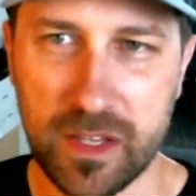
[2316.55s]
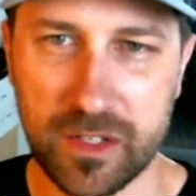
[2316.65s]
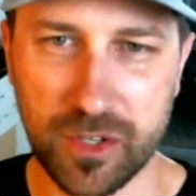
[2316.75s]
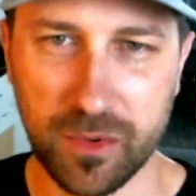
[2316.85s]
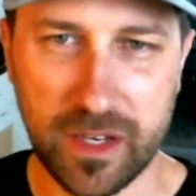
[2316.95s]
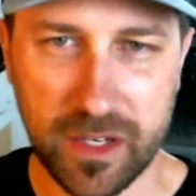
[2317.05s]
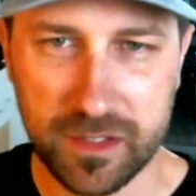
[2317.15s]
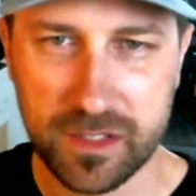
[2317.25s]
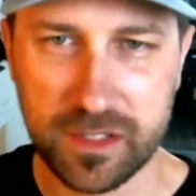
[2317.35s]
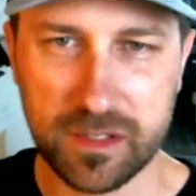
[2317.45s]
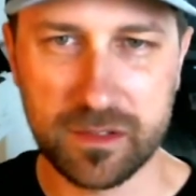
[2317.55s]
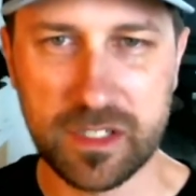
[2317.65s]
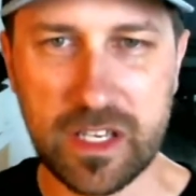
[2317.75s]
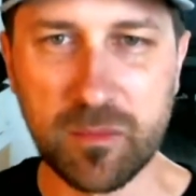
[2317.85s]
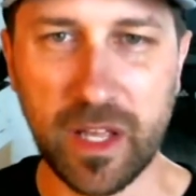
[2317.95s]
So that does
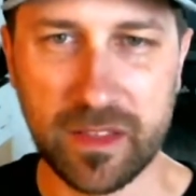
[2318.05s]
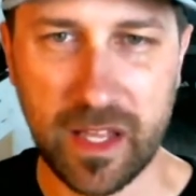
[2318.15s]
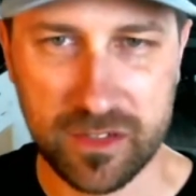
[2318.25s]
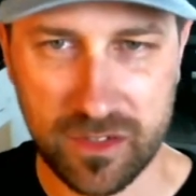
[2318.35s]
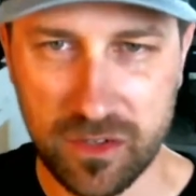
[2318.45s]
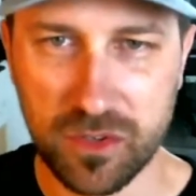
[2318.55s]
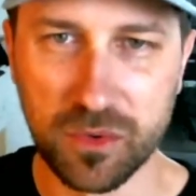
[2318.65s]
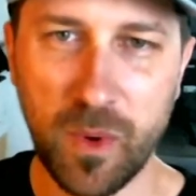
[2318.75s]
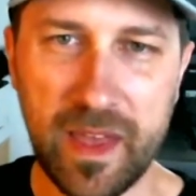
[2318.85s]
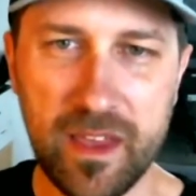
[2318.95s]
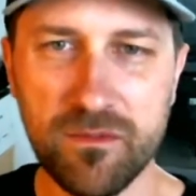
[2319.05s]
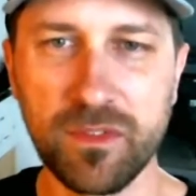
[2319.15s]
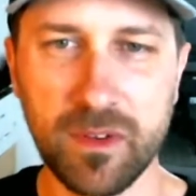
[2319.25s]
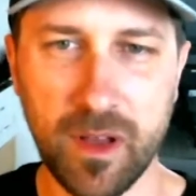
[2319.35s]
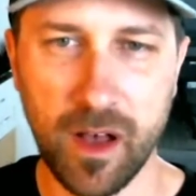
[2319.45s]
seem like that's the new wave.